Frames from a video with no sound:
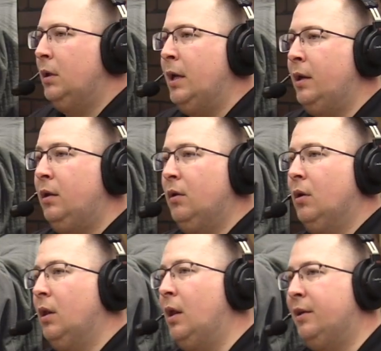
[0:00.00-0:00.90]
Yeah, and you know,
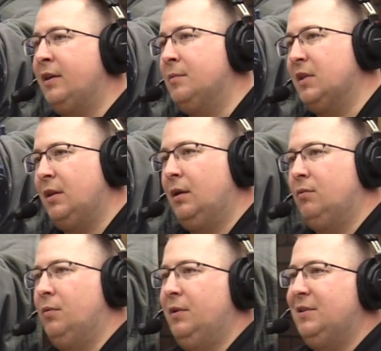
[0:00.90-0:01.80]
a lot of times I think
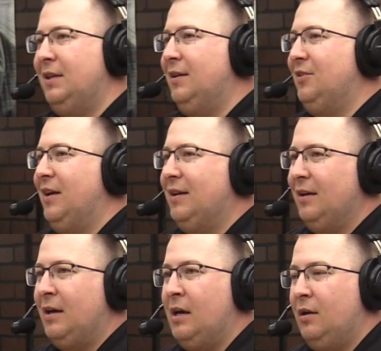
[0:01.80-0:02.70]
what we see is like,
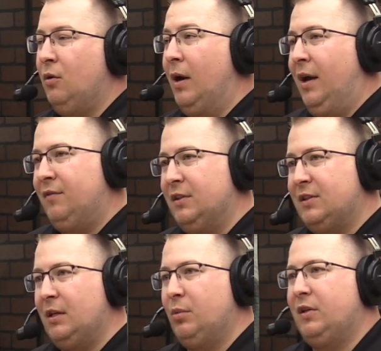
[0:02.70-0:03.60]
uh, oh, I have an
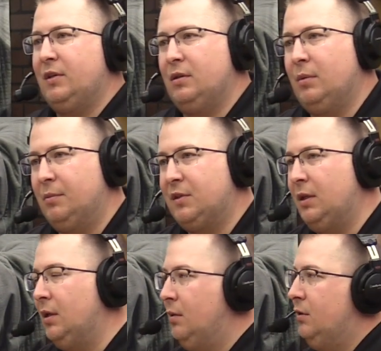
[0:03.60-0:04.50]
astigmatism. I'm
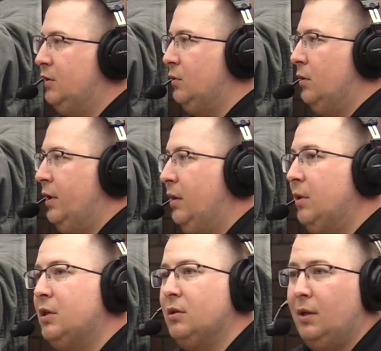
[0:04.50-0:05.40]
seeing a distorted
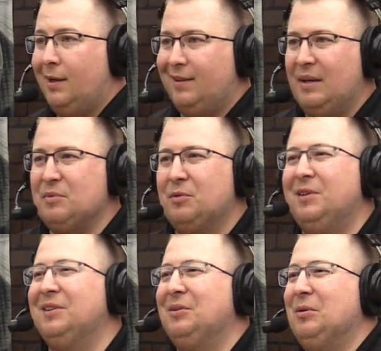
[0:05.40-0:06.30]
image. A lot of times we're
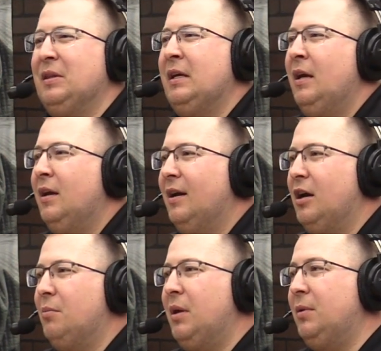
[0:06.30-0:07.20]
dealing with
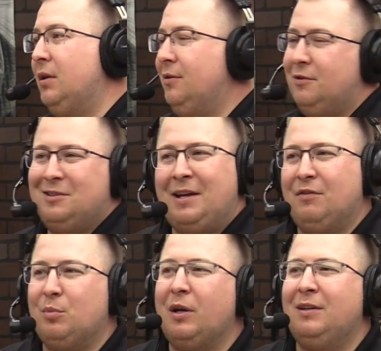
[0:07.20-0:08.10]
uh, maybe you just
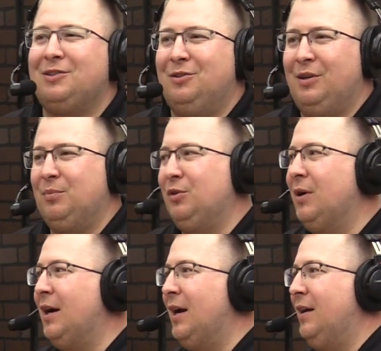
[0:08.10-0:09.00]
have the brightness turned up
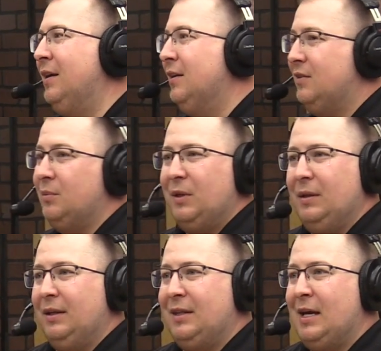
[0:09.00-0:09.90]
too high, something
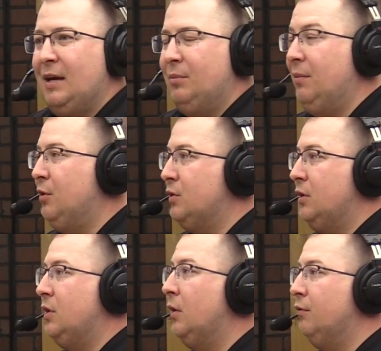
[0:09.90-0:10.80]
like that. Maybe there's
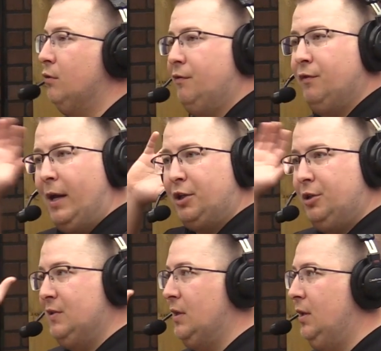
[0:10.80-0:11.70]
a ton of
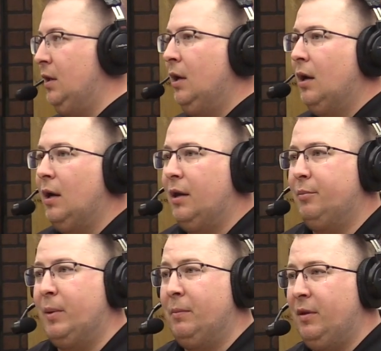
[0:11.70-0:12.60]
reflections in uh,
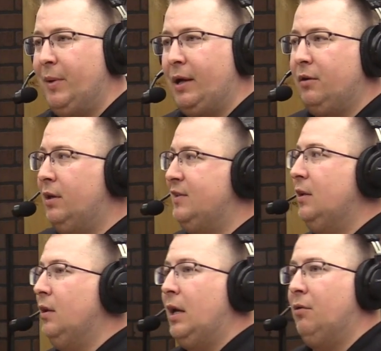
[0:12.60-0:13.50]
the, the background. I see
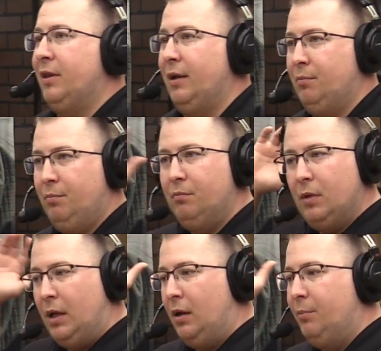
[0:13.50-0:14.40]
it a lot with like
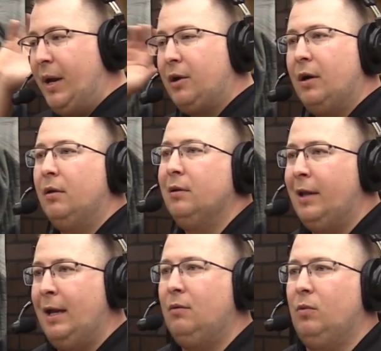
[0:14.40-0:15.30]
Uh, background
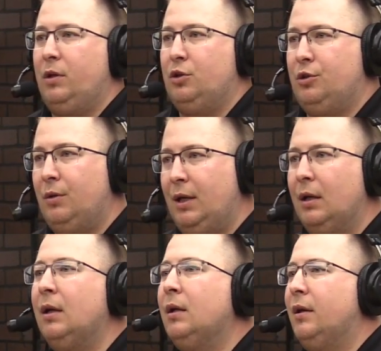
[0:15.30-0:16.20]
light when you're shooting,
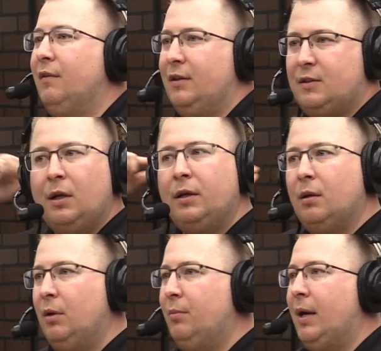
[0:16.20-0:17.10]
yeah. you know, that sun
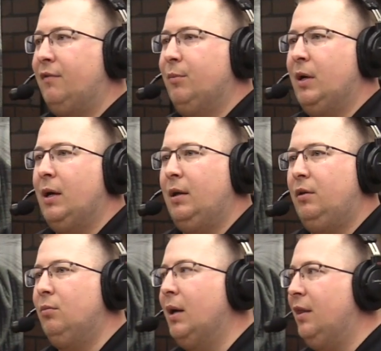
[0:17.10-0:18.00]
coming back from behind.
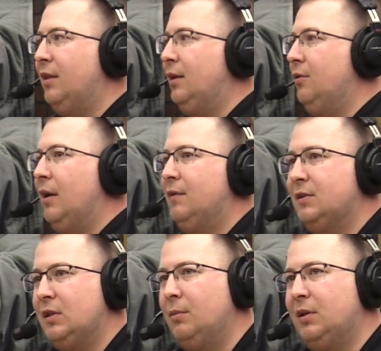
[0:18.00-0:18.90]
You might think you have an
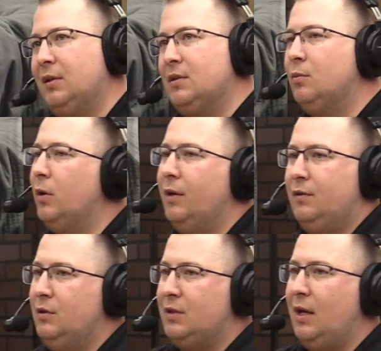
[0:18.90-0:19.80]
astigmatism, whereas
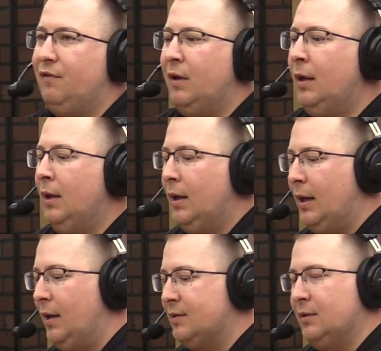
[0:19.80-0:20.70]
you just have
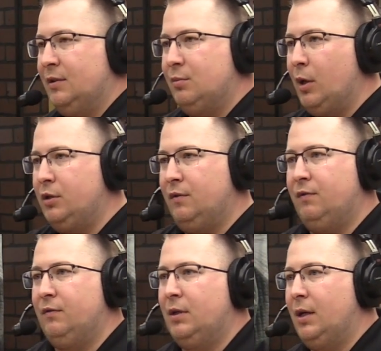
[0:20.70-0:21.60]
uh, a smudge
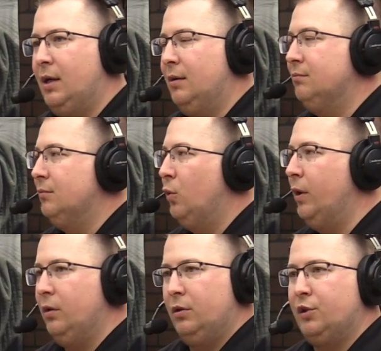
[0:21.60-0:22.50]
of uh, oil or